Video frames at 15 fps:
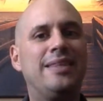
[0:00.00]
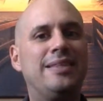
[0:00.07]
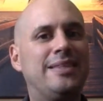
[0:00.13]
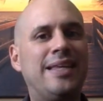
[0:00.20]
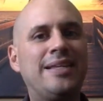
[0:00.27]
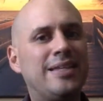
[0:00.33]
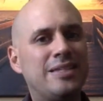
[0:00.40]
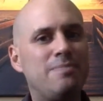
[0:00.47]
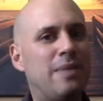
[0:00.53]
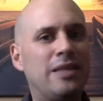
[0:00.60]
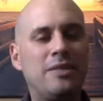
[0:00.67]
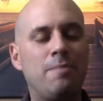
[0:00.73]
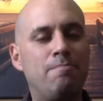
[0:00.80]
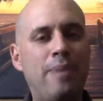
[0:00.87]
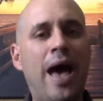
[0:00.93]
that doesn't make
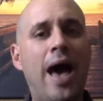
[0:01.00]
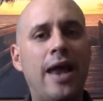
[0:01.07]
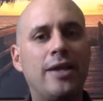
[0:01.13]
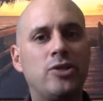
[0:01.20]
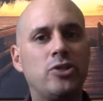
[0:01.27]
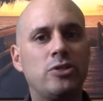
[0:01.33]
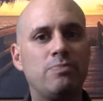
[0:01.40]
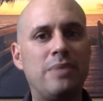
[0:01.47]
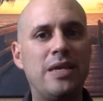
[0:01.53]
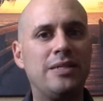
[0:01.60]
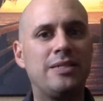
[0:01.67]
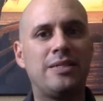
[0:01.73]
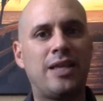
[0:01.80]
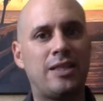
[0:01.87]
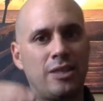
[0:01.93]
them bad. It just
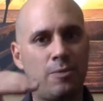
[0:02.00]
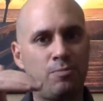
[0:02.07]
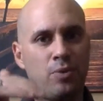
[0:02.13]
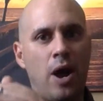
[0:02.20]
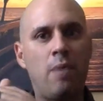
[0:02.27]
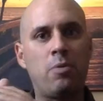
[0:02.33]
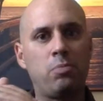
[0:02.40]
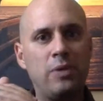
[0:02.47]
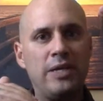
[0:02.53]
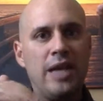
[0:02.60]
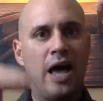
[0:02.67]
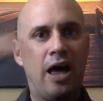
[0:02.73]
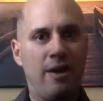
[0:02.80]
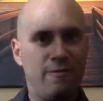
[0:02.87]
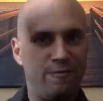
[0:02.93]
means that they're probably
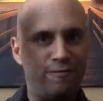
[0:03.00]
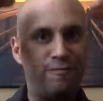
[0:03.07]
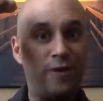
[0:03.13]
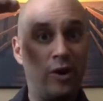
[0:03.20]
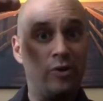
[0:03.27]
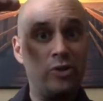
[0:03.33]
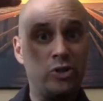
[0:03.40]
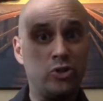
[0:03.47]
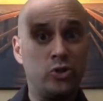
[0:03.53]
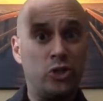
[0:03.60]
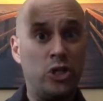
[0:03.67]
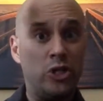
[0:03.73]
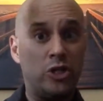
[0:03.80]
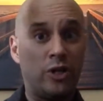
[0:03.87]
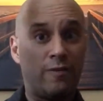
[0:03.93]
not very
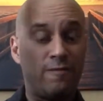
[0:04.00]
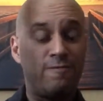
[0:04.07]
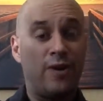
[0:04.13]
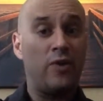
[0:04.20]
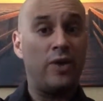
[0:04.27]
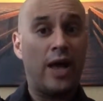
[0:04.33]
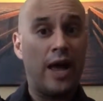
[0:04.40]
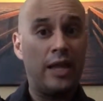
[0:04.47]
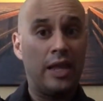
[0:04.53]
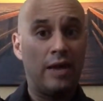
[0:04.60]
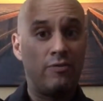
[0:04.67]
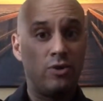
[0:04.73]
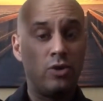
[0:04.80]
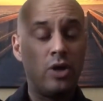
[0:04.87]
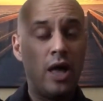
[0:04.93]
strategic, very high
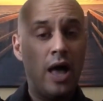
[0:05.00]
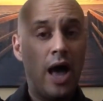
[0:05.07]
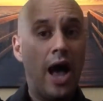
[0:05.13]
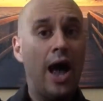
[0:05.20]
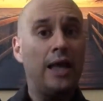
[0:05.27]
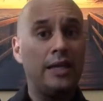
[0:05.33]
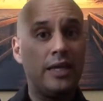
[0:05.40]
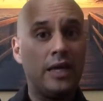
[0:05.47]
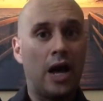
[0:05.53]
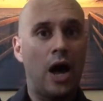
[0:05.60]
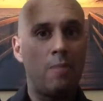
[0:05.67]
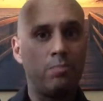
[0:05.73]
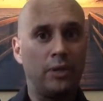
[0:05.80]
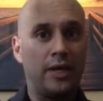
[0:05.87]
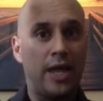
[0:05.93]
level, highly
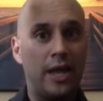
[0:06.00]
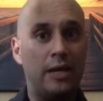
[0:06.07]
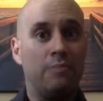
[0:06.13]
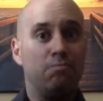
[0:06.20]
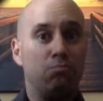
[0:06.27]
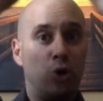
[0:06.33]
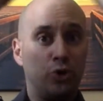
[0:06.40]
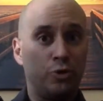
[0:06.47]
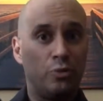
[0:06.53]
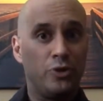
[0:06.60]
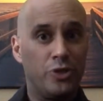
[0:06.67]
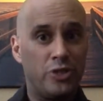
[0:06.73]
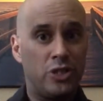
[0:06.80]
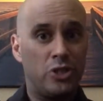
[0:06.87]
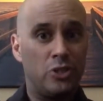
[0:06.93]
complicated, multiple
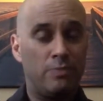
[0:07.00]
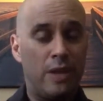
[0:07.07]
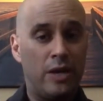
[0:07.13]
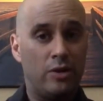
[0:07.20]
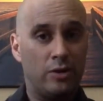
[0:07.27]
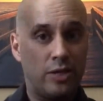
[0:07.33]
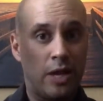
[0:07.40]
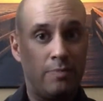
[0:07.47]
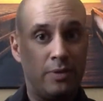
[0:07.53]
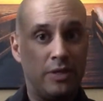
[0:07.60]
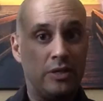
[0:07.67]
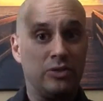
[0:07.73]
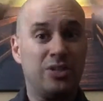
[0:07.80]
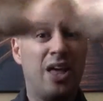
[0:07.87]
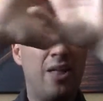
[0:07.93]
decision maker type of
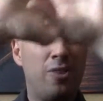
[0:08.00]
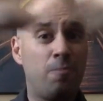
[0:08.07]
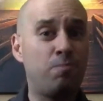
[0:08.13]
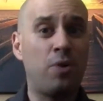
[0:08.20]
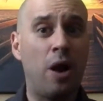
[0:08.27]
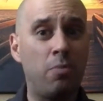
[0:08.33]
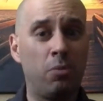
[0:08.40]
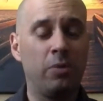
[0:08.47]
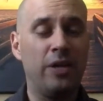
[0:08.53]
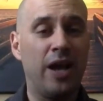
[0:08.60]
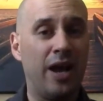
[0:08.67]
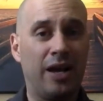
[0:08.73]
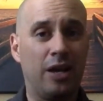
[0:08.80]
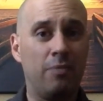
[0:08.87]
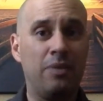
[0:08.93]
deals. They're probably
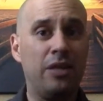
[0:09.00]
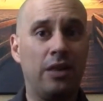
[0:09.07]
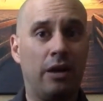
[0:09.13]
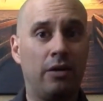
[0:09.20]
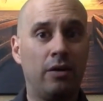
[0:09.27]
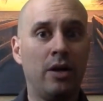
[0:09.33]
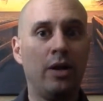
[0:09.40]
not going to be there.